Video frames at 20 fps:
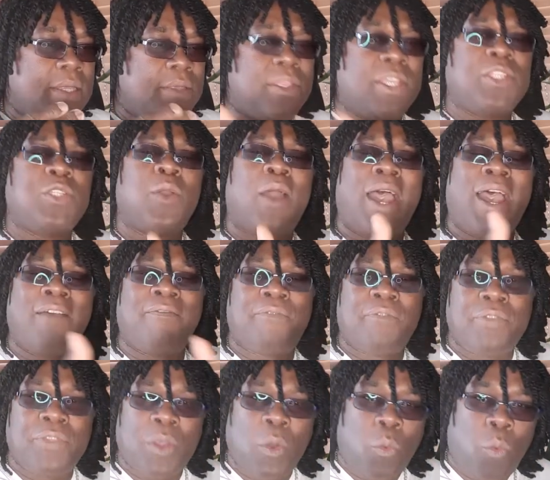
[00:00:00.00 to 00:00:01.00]
Then you have
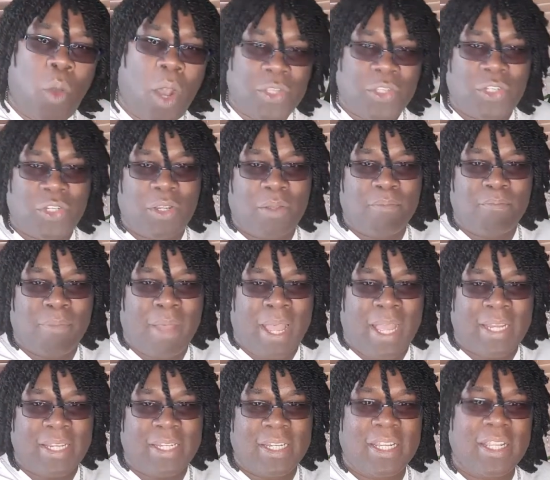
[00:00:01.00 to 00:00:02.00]
the
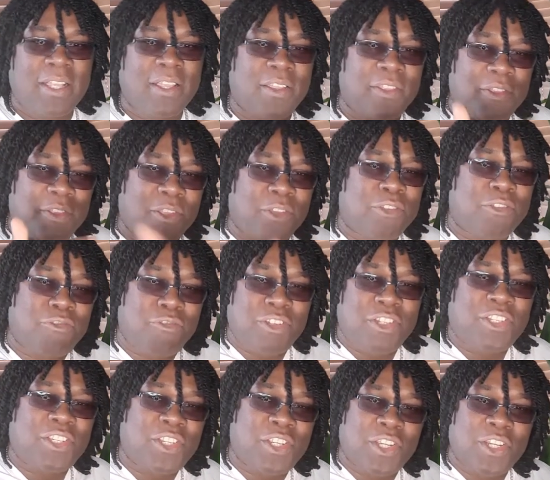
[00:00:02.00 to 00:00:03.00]
watchman, the
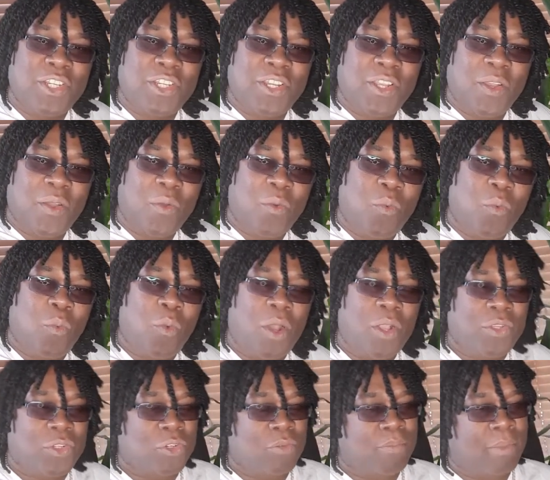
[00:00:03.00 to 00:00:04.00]
Christian
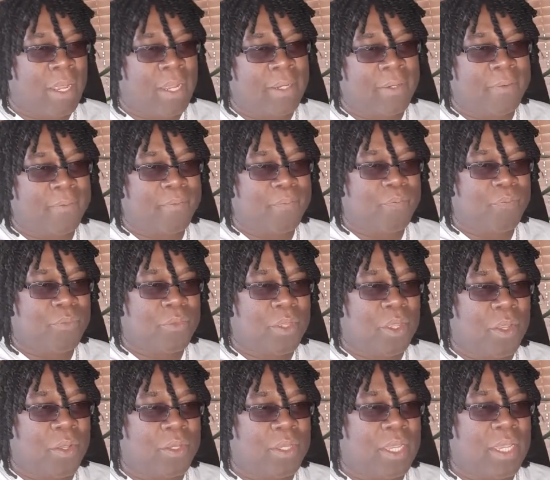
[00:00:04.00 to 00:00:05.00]
watchman.
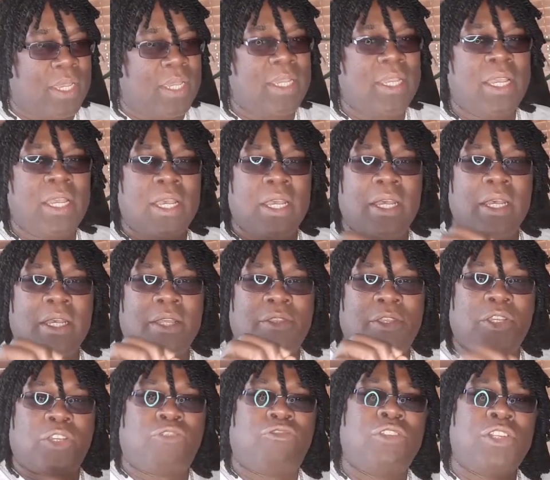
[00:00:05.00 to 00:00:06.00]
Okay,
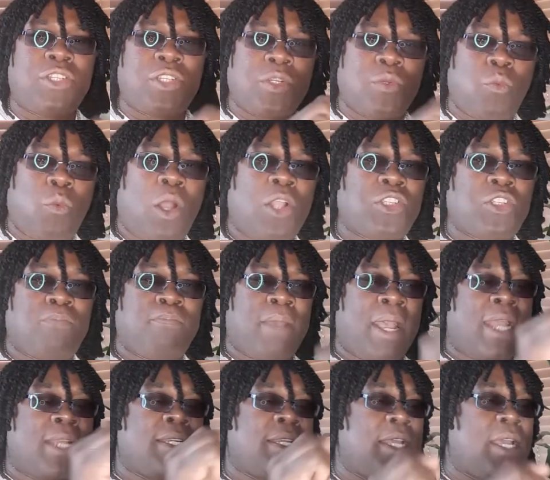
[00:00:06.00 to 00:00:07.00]
the Christian
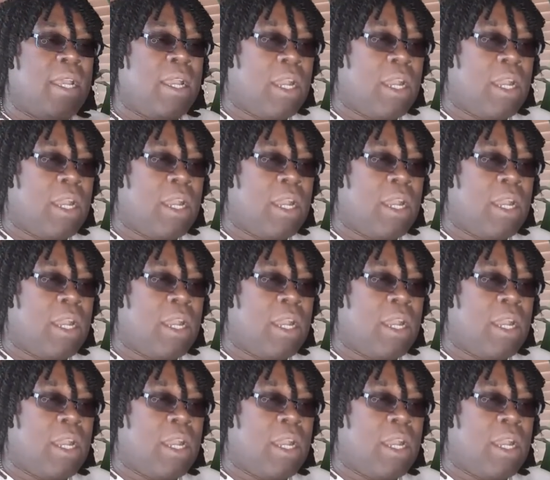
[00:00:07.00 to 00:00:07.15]
watchman